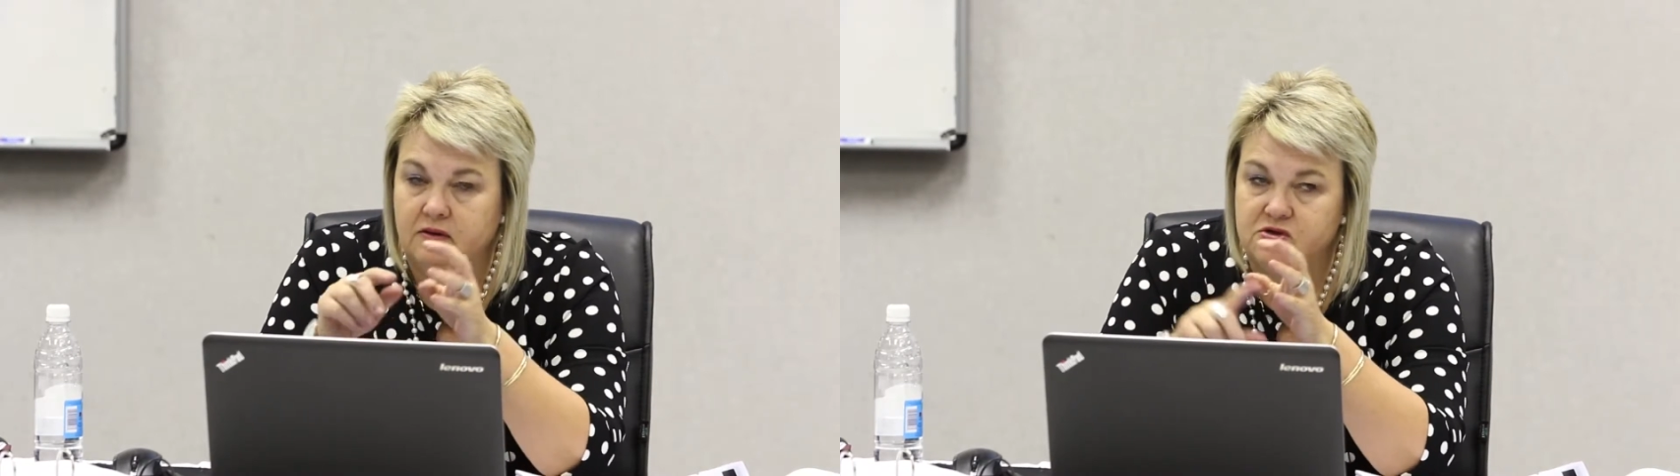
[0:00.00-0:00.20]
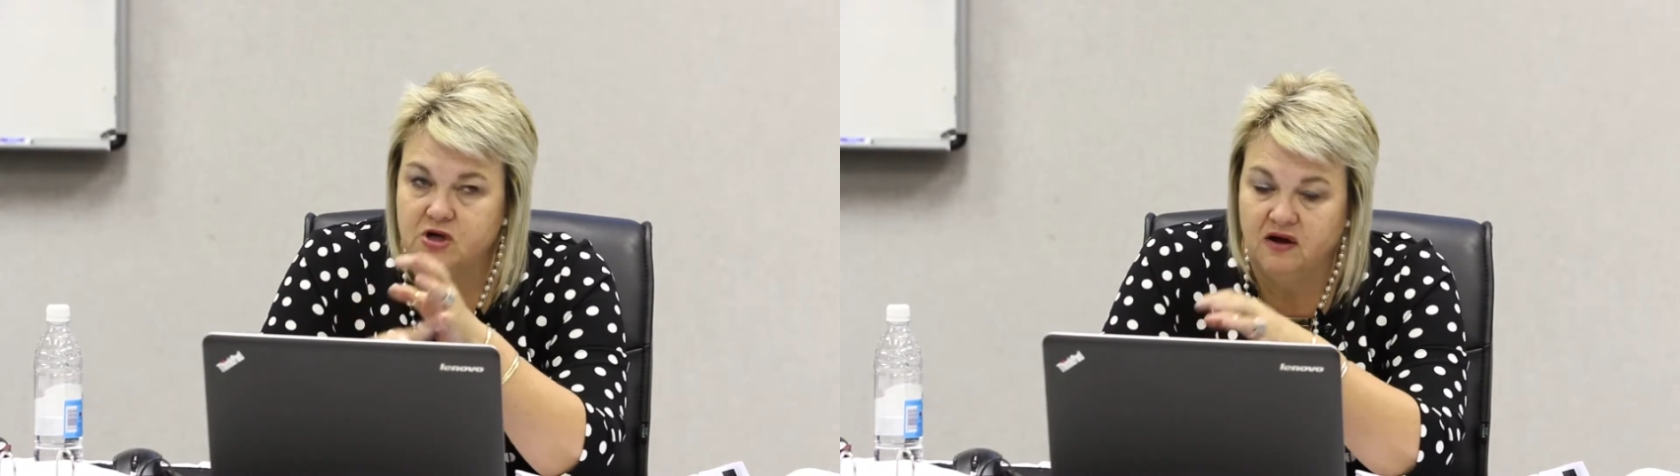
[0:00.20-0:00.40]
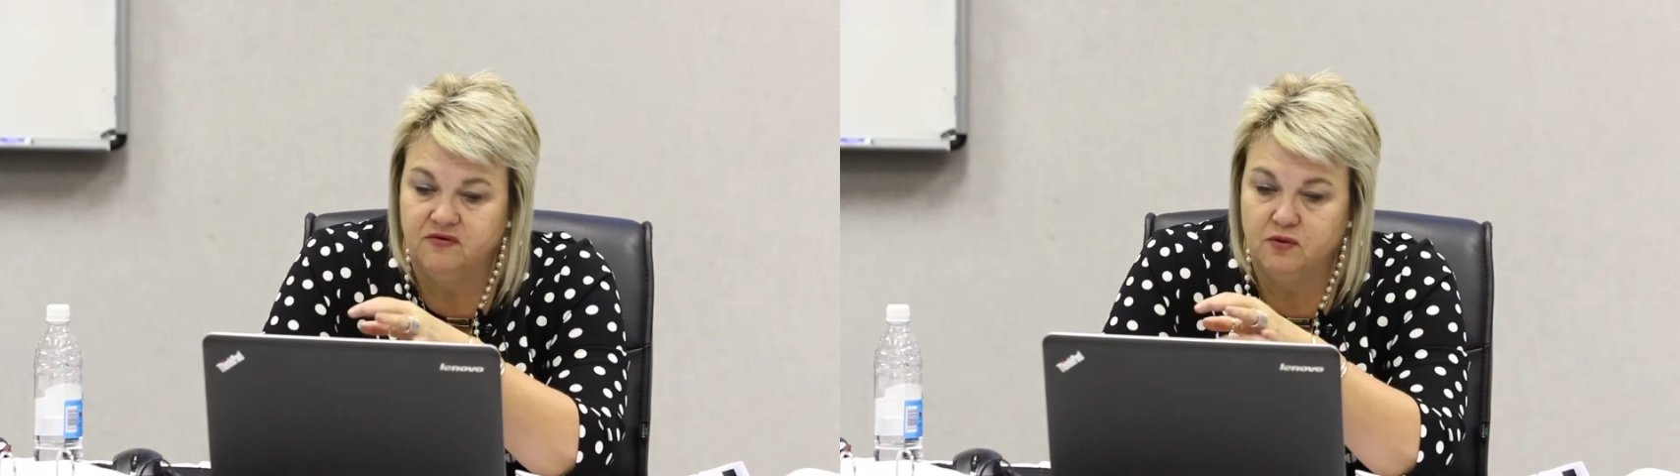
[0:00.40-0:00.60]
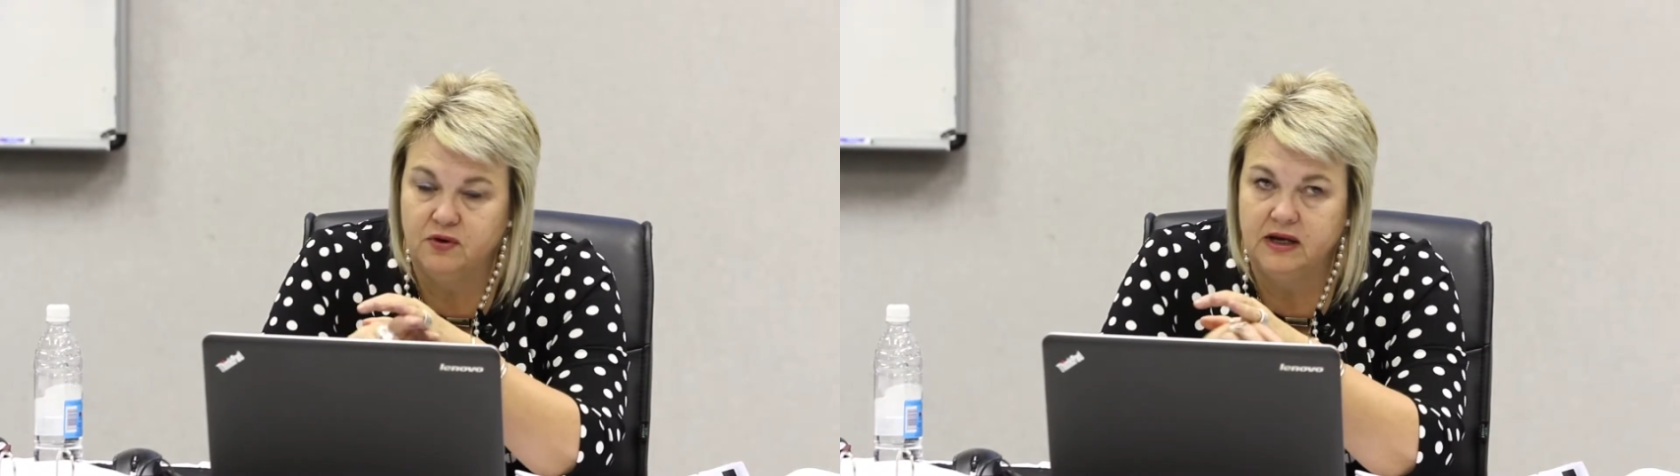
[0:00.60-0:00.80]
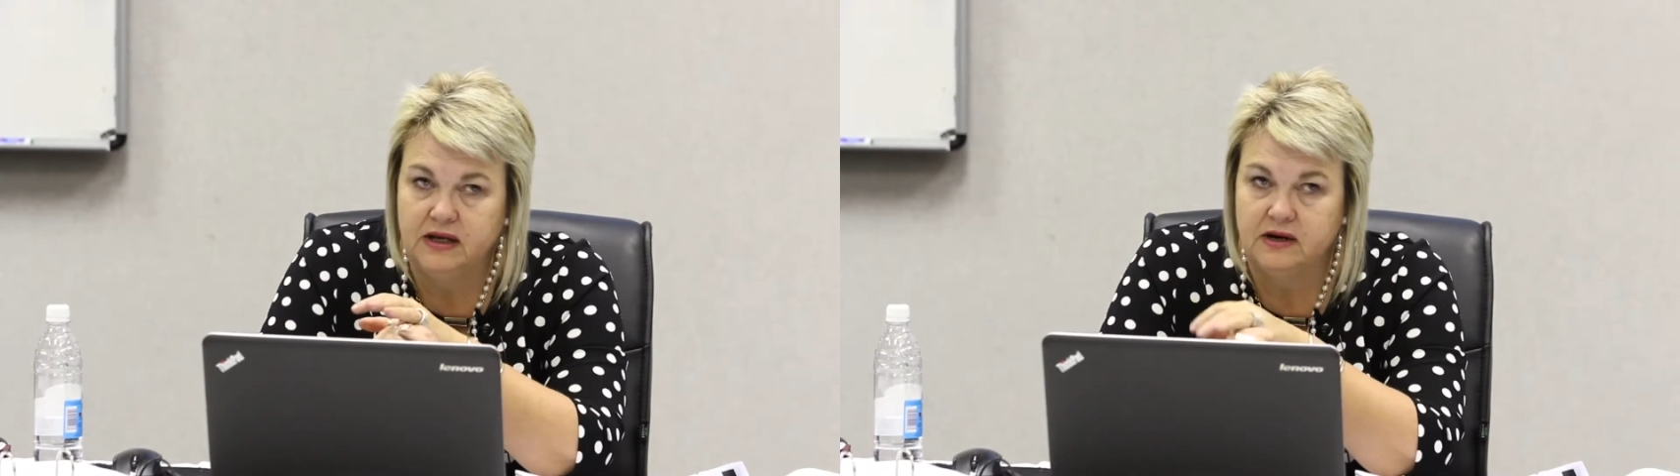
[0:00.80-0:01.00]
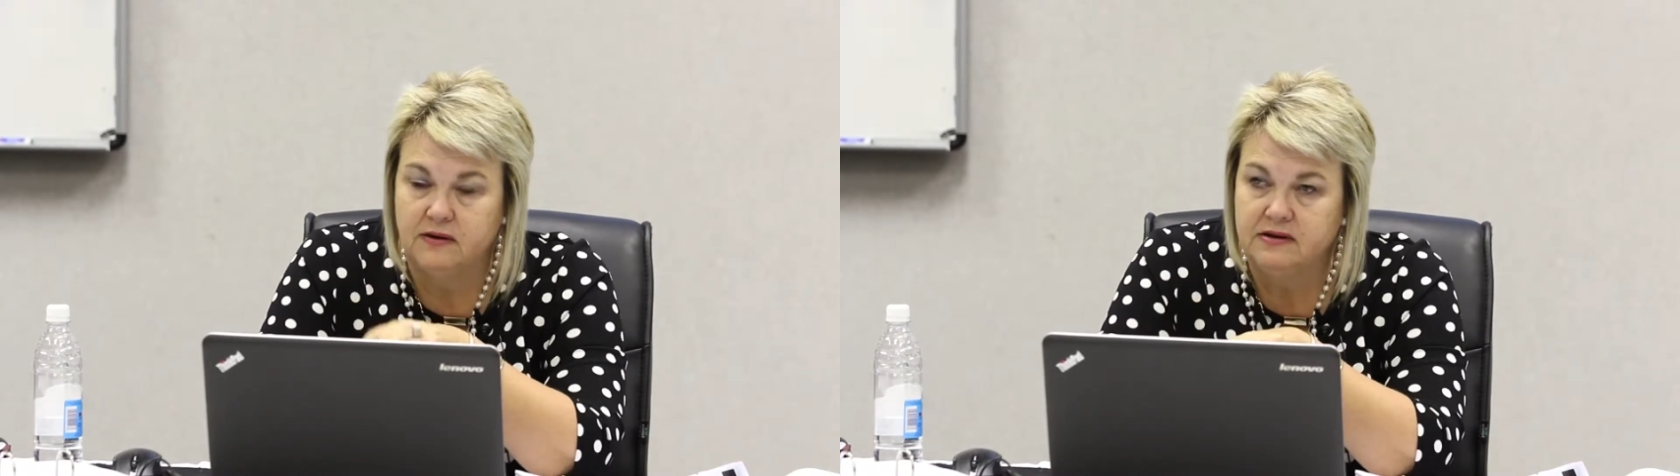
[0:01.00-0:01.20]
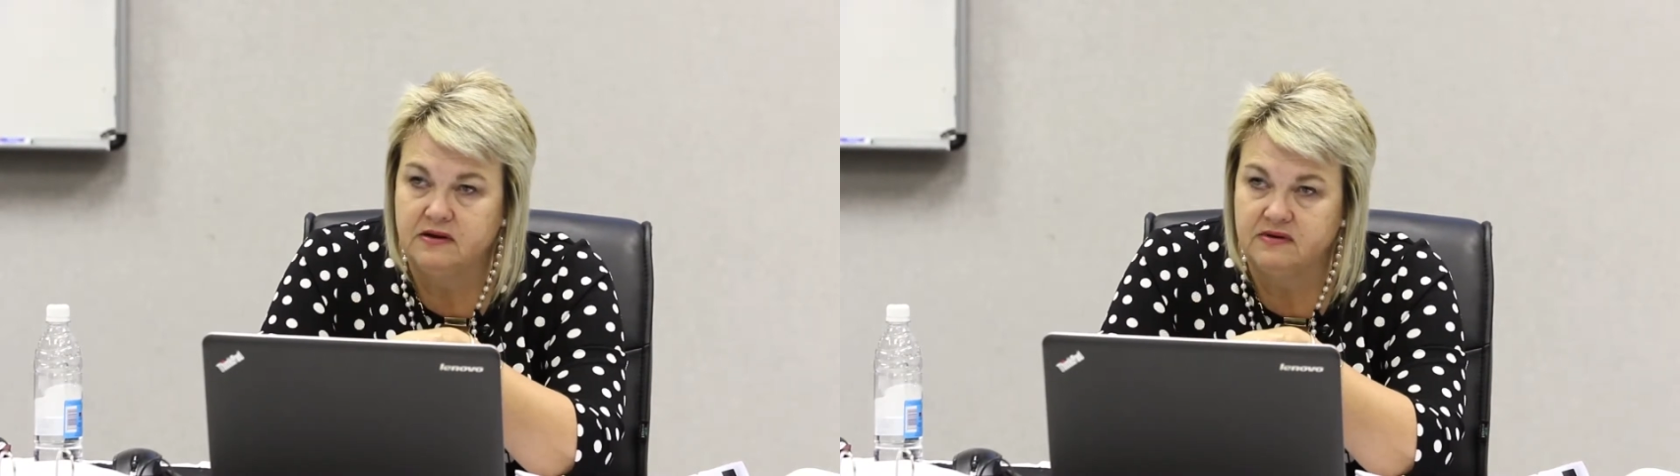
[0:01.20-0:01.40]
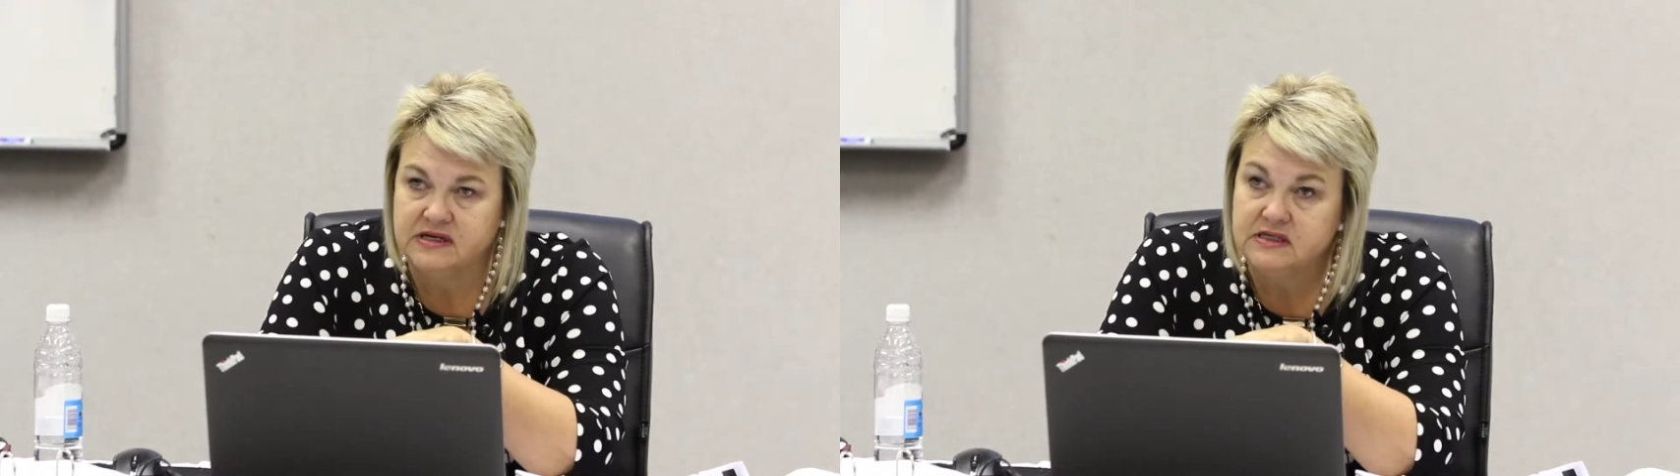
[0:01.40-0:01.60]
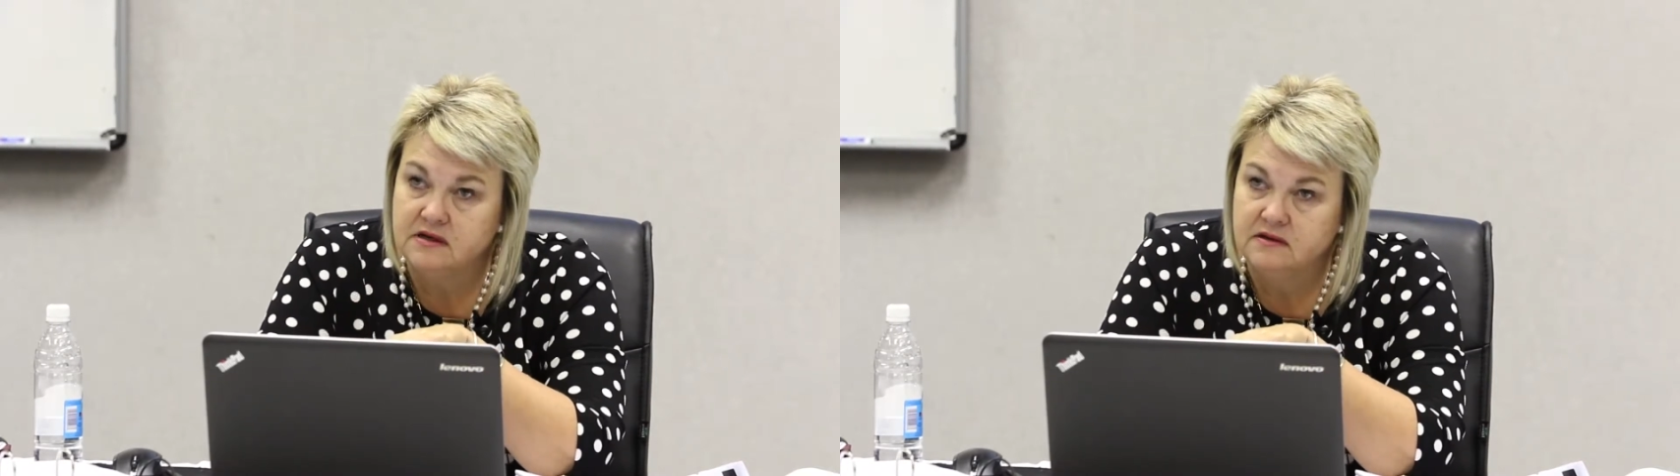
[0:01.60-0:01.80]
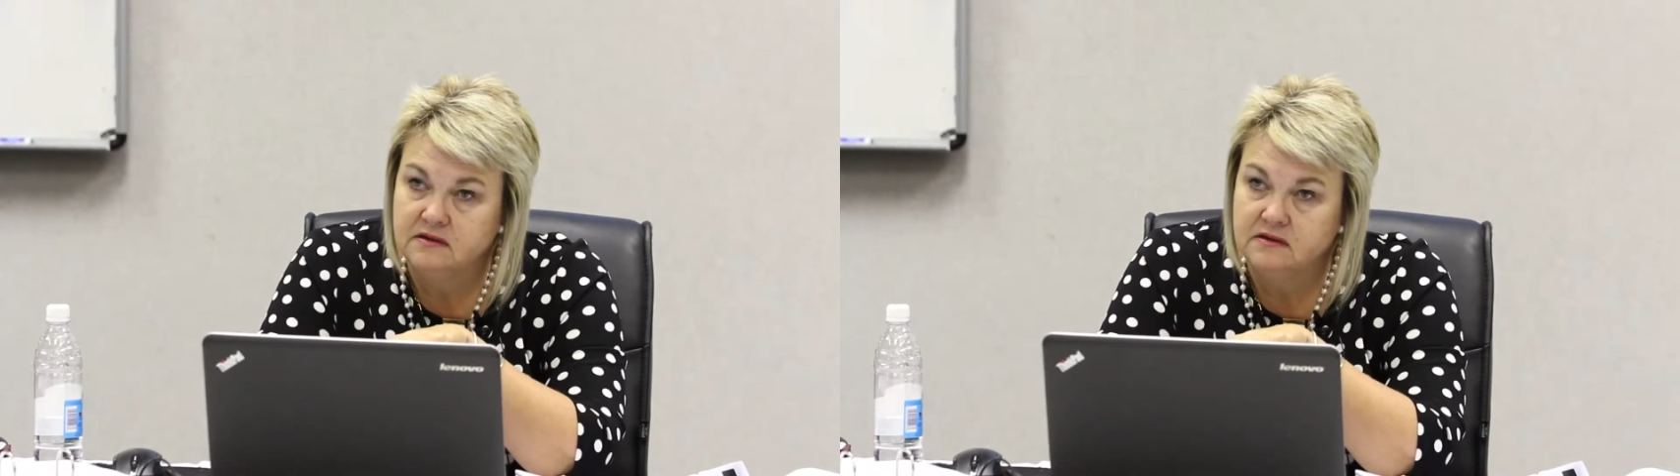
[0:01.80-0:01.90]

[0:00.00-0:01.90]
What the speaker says: draft order, he runs the risk